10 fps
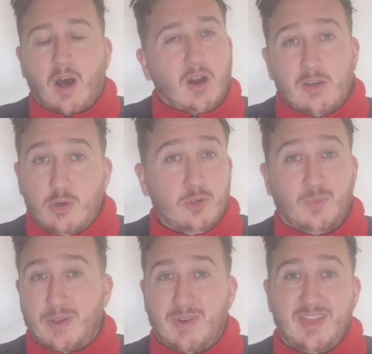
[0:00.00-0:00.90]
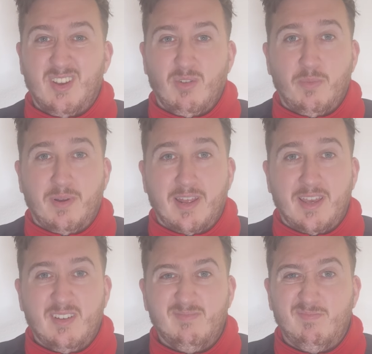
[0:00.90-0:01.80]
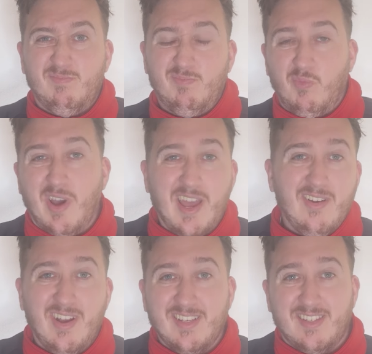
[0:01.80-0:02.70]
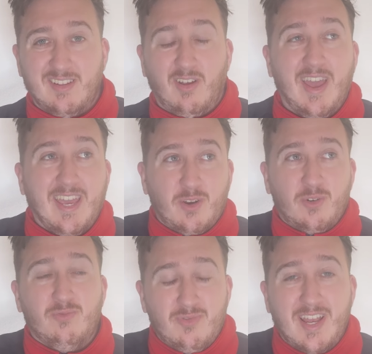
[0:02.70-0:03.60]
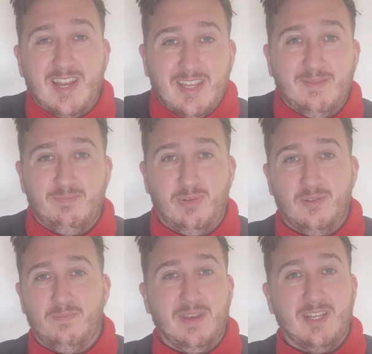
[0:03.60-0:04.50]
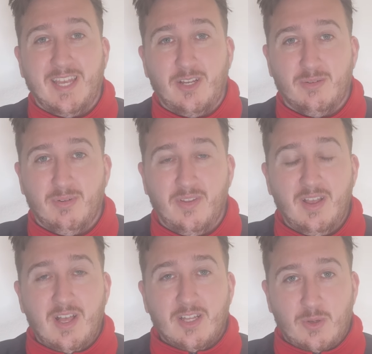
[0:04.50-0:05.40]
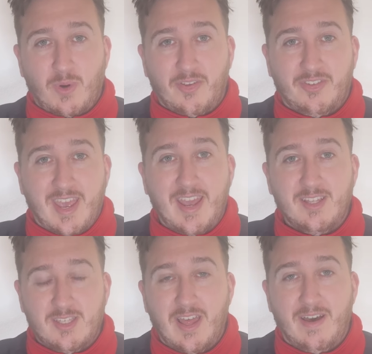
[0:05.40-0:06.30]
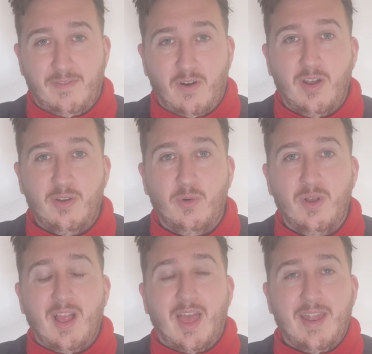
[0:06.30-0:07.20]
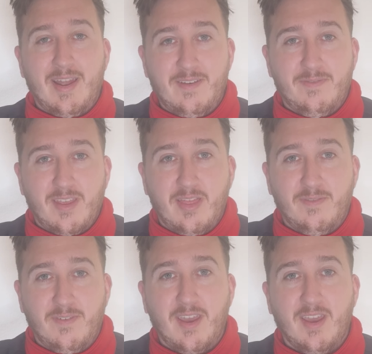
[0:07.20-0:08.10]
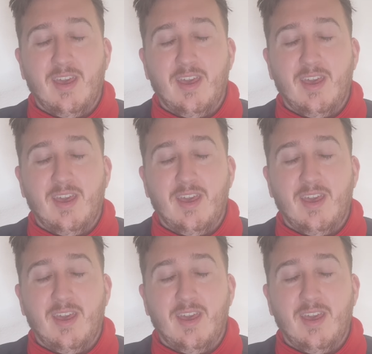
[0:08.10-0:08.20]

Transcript: could we win the Europa League? Whereas, it could really be a detriment to us getting to that final and lifting the thing